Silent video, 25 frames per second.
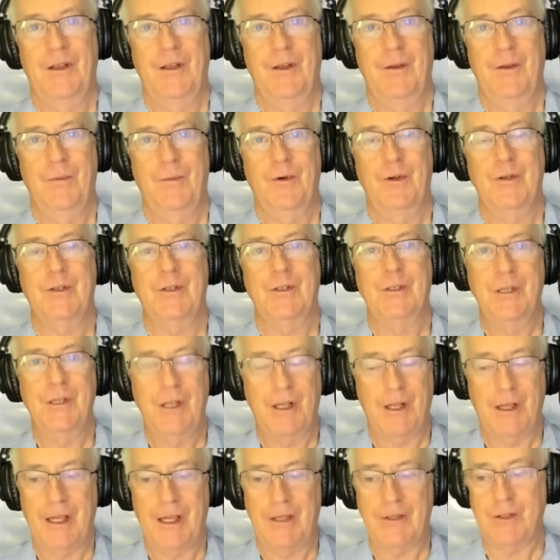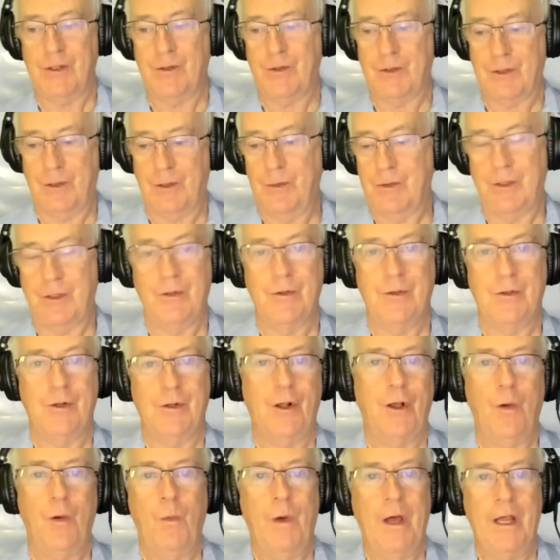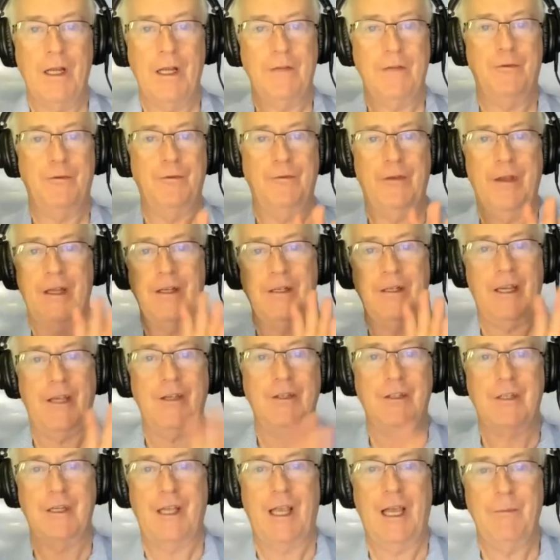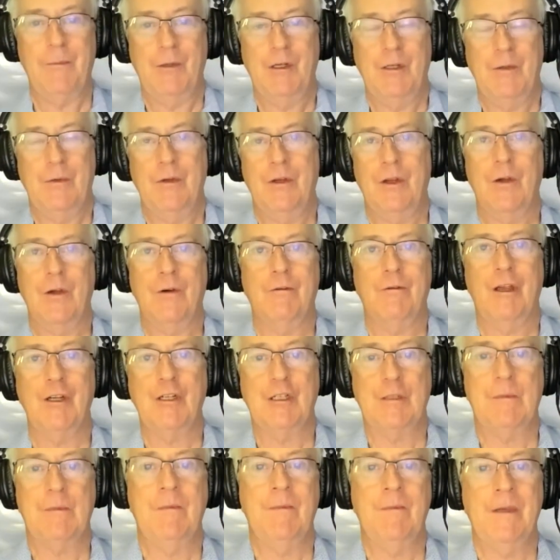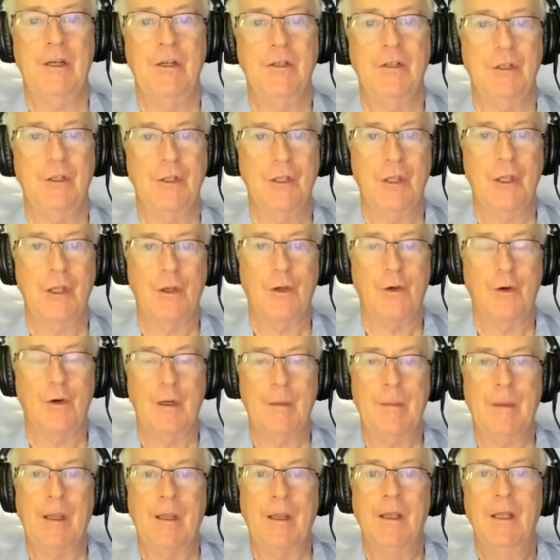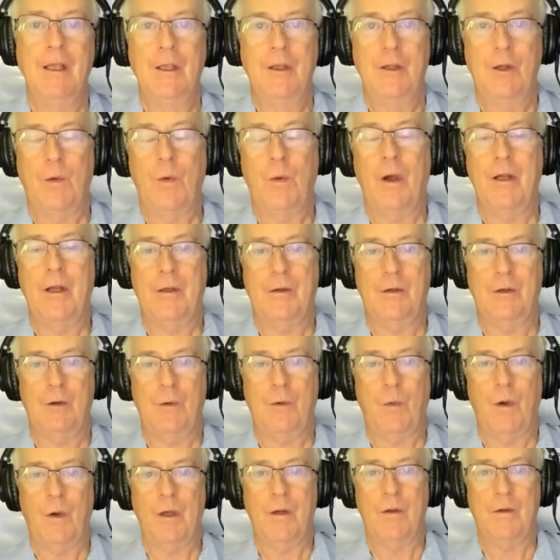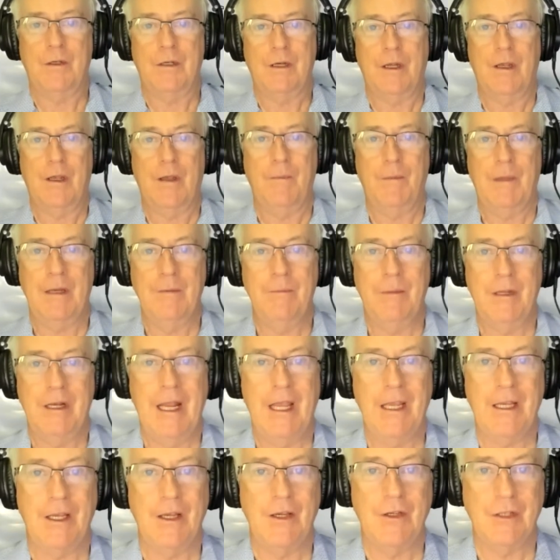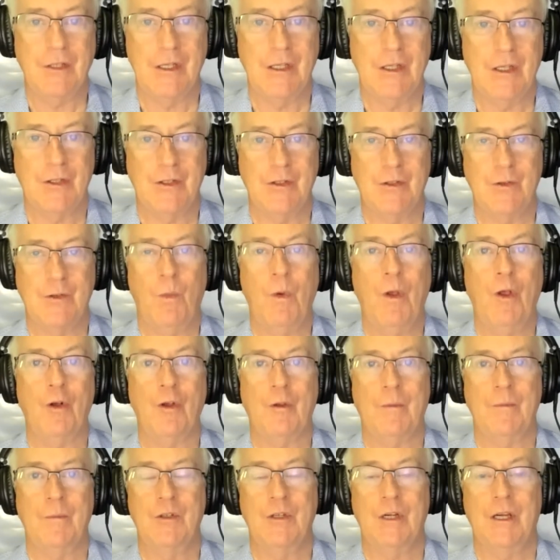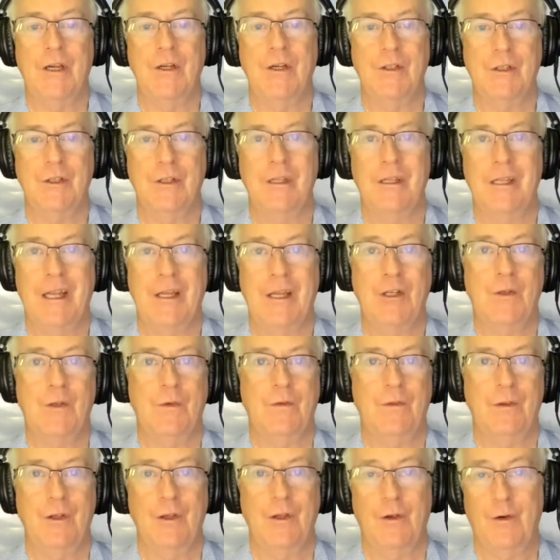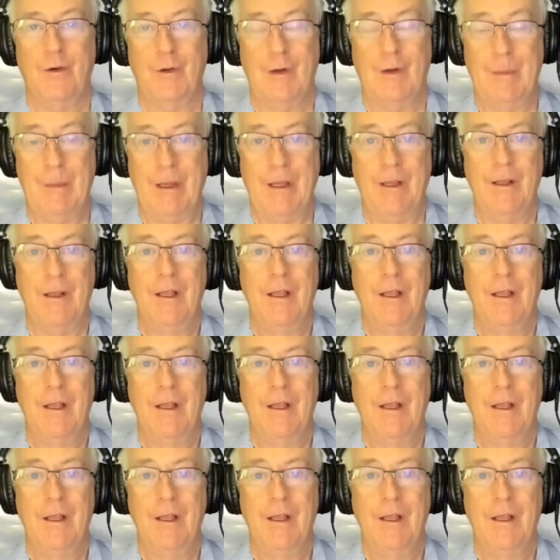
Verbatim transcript: Whereas the neoclassicals looked and I thought, oh, wonderful, fantastic. Aren't we doing a great job of managing the economy? Quite, to quote uh, Ben Bernanke, he said, this is a welcome change in the nature of the economy.